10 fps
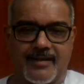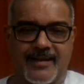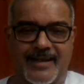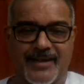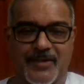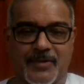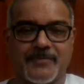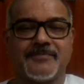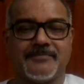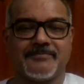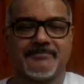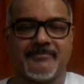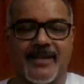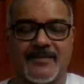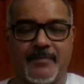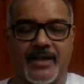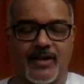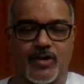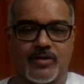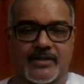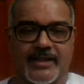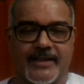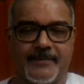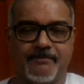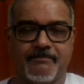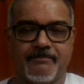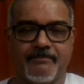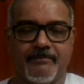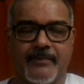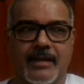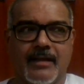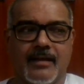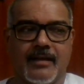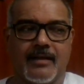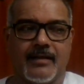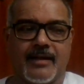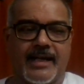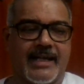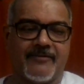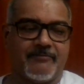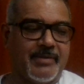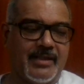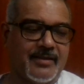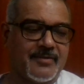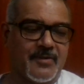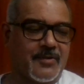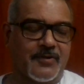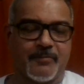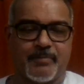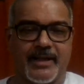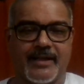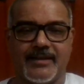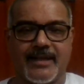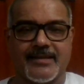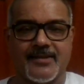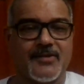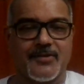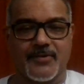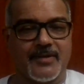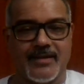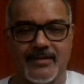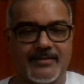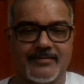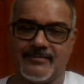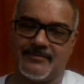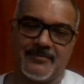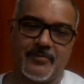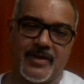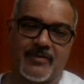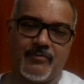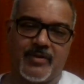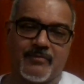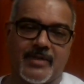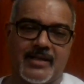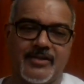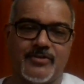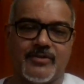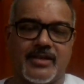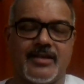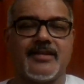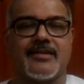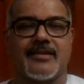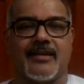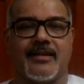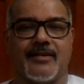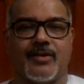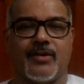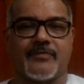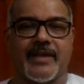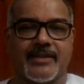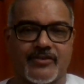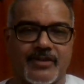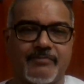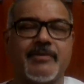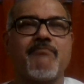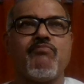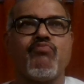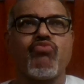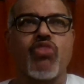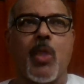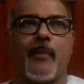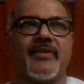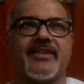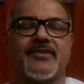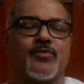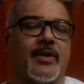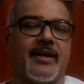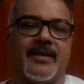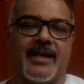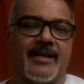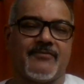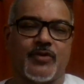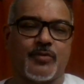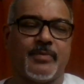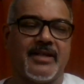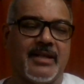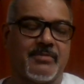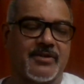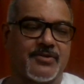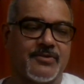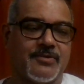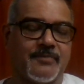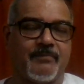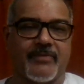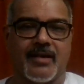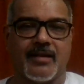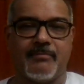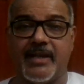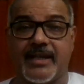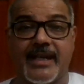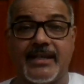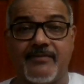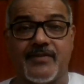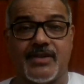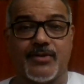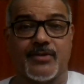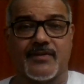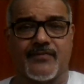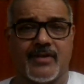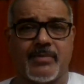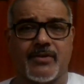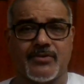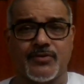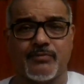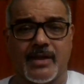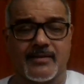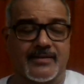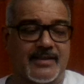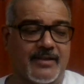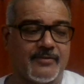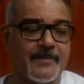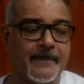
Hello. It's been a long time. I have been occupied as usual with my duties of headship, which is why I have not been able to make any videos for about 2 months now.